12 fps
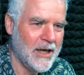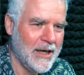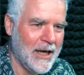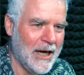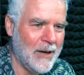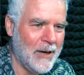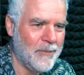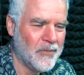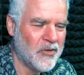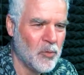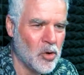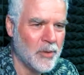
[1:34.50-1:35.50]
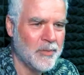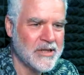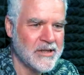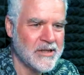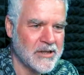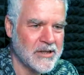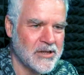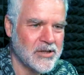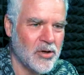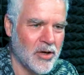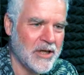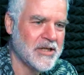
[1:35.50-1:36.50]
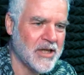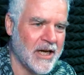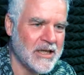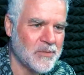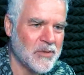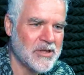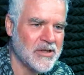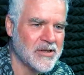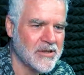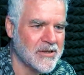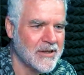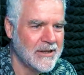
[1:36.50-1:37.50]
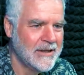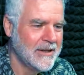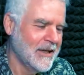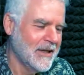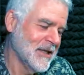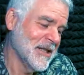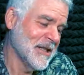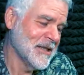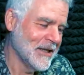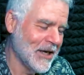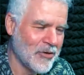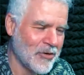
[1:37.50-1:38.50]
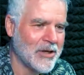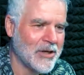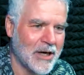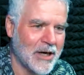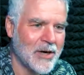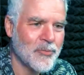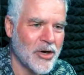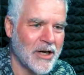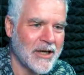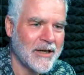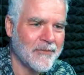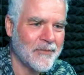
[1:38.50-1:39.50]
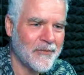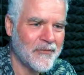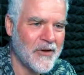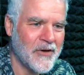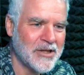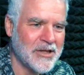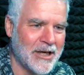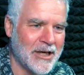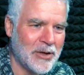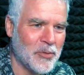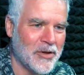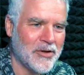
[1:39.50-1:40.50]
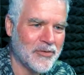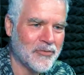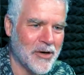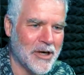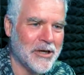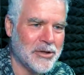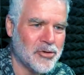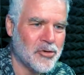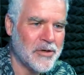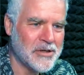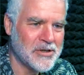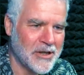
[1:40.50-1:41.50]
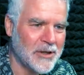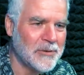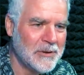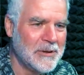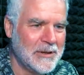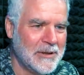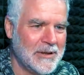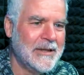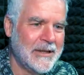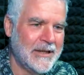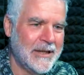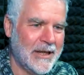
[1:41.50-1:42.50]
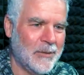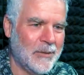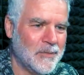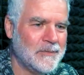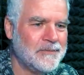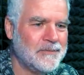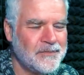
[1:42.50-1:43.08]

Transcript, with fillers: um, smaller businesses, early stage businesses. And it's just an area that I'm really fascinated with and really enjoy. So excellent. Um,